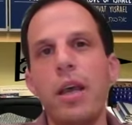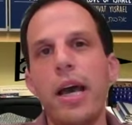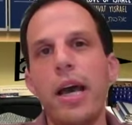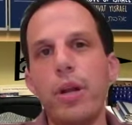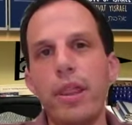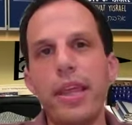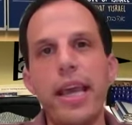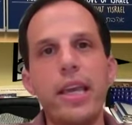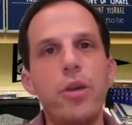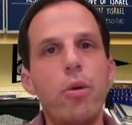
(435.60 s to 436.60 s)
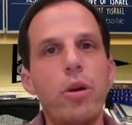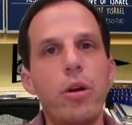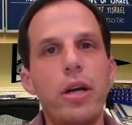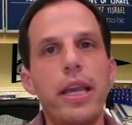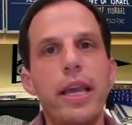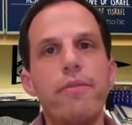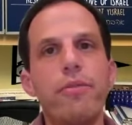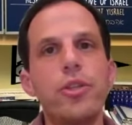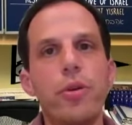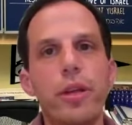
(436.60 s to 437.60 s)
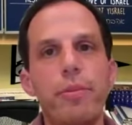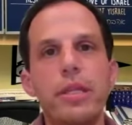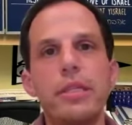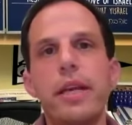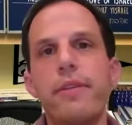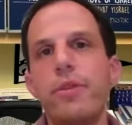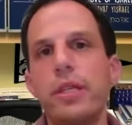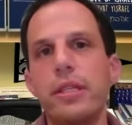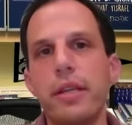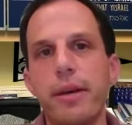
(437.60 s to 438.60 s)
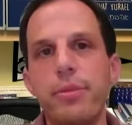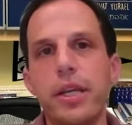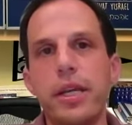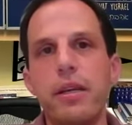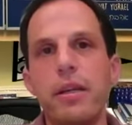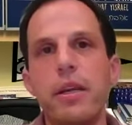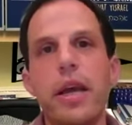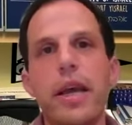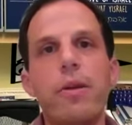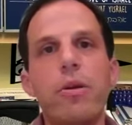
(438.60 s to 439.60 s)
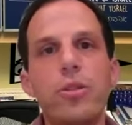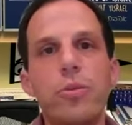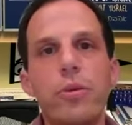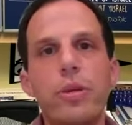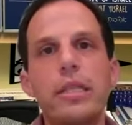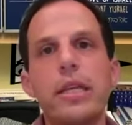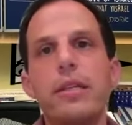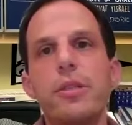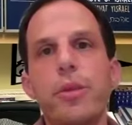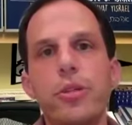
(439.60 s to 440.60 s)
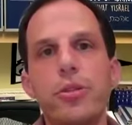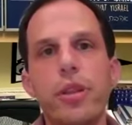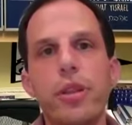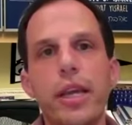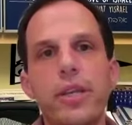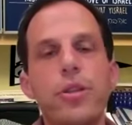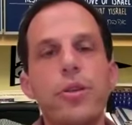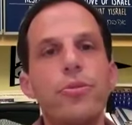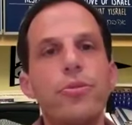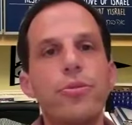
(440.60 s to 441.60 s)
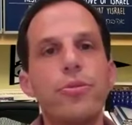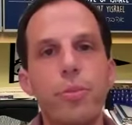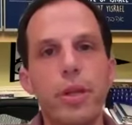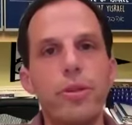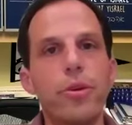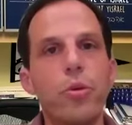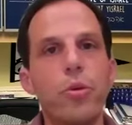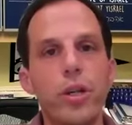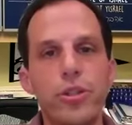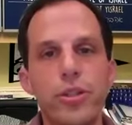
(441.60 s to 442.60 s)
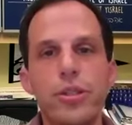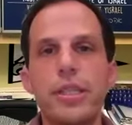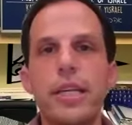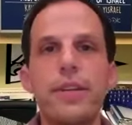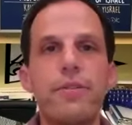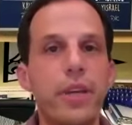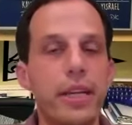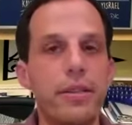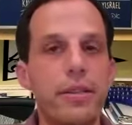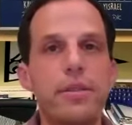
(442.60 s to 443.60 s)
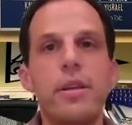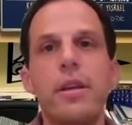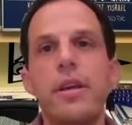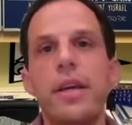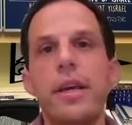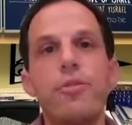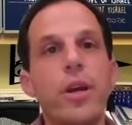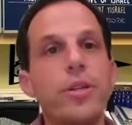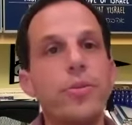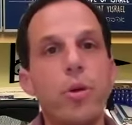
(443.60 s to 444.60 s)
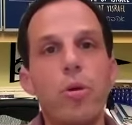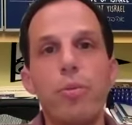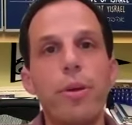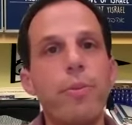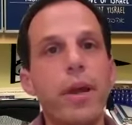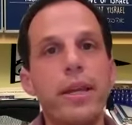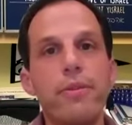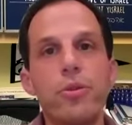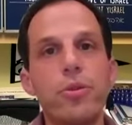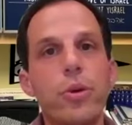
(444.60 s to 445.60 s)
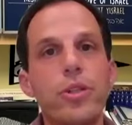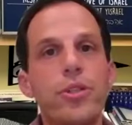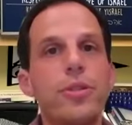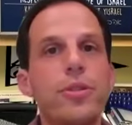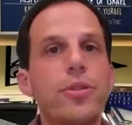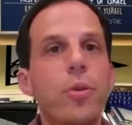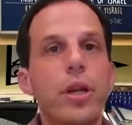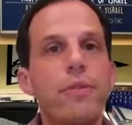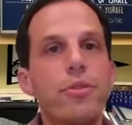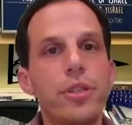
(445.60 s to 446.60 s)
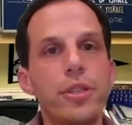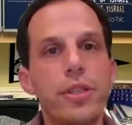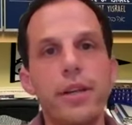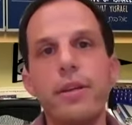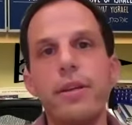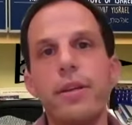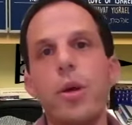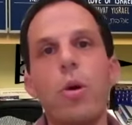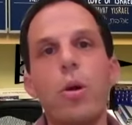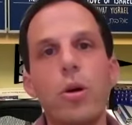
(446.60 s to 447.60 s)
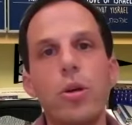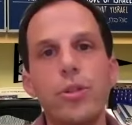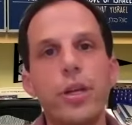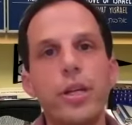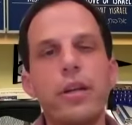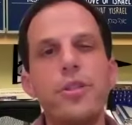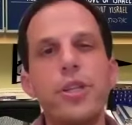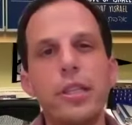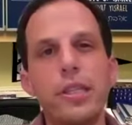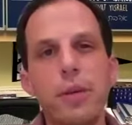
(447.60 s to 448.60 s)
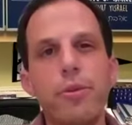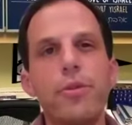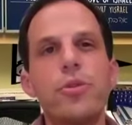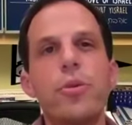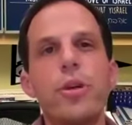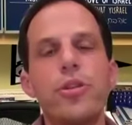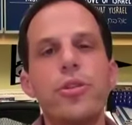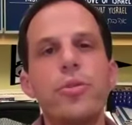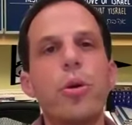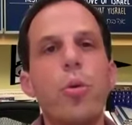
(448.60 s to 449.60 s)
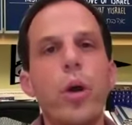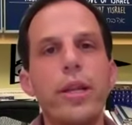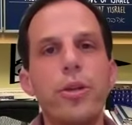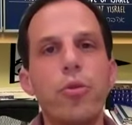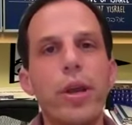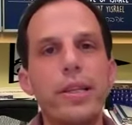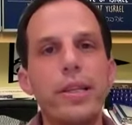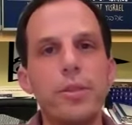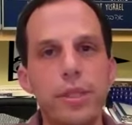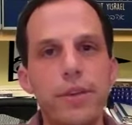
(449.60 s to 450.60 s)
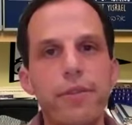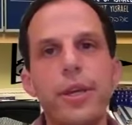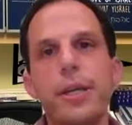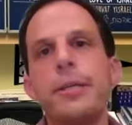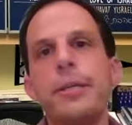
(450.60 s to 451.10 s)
I want to thank you all again for joining me tonight for this update, and also want to extend a special thanks to those who submitted their questions in advance. I've tried to incorporate many of those questions into what I've just said, while also acknowledging that some of those questions were quite grade specific.